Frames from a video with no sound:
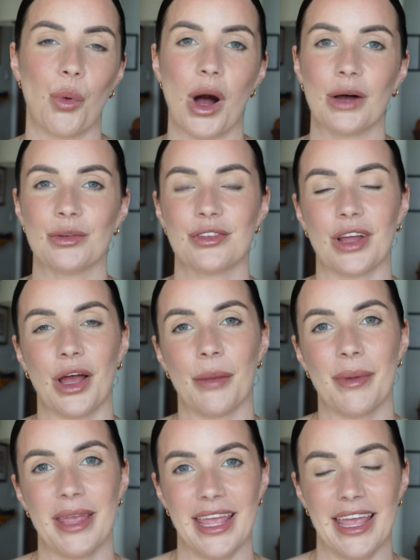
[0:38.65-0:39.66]
whilst
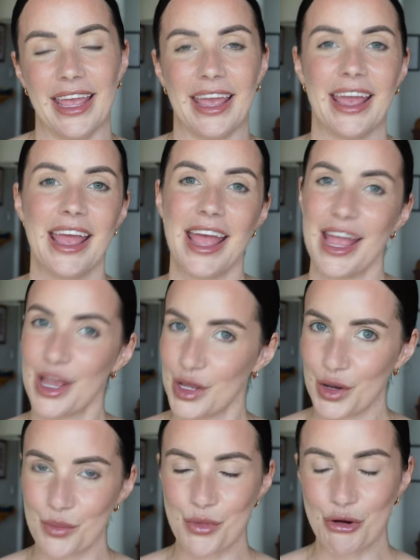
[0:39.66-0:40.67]
I'm here
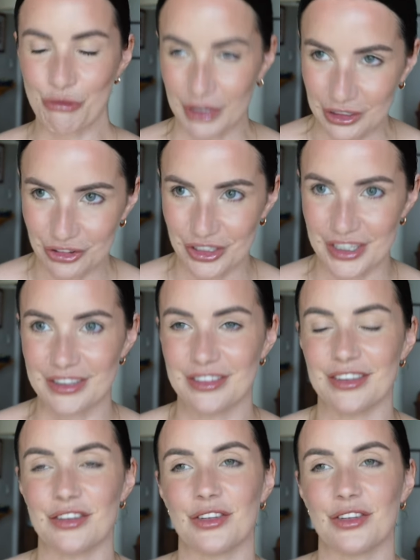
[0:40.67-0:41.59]
in Mauritius.